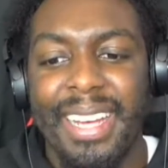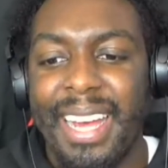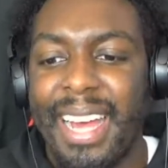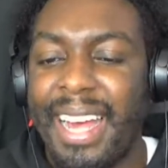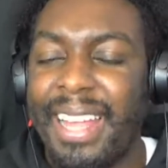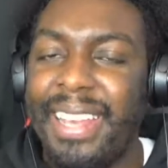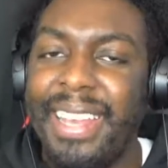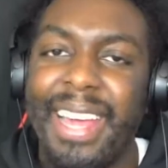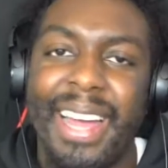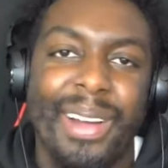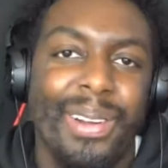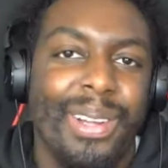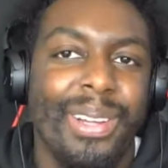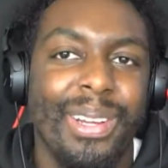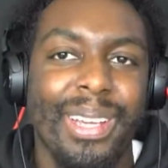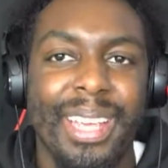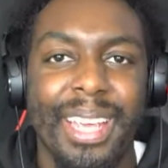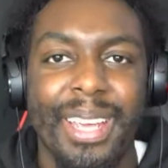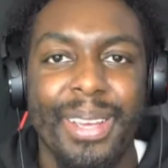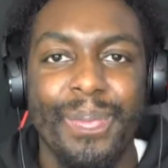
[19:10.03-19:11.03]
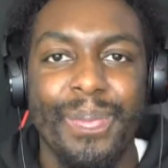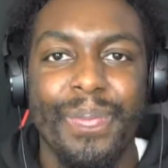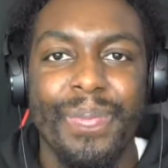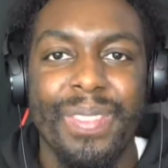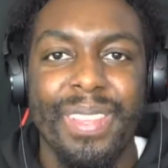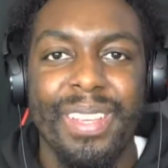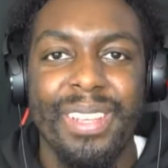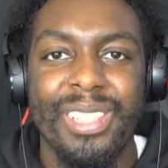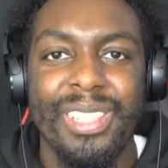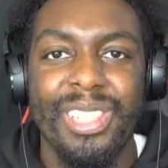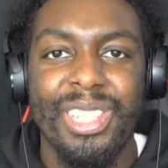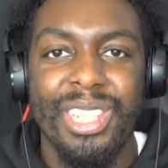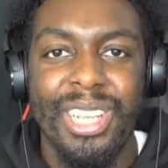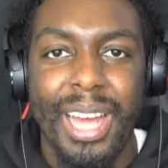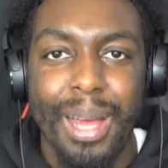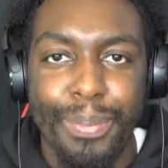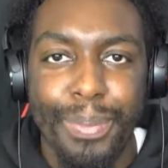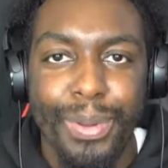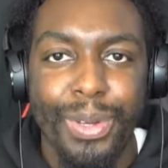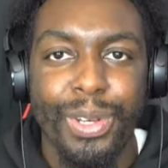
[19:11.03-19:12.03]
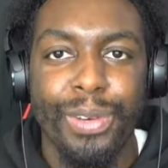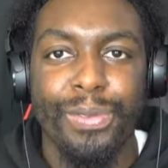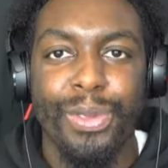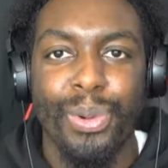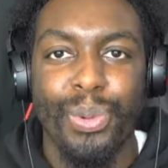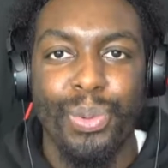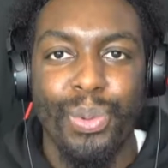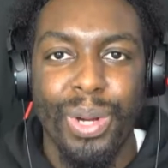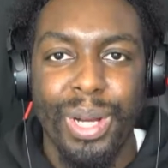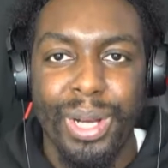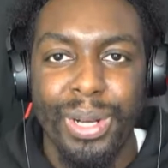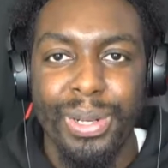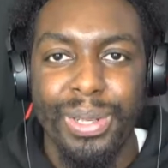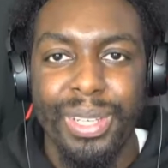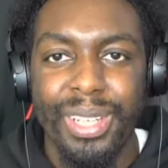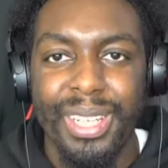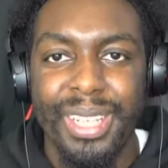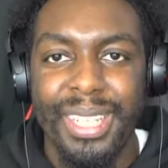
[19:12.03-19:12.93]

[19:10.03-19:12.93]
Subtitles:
And now look at him, champion of the world.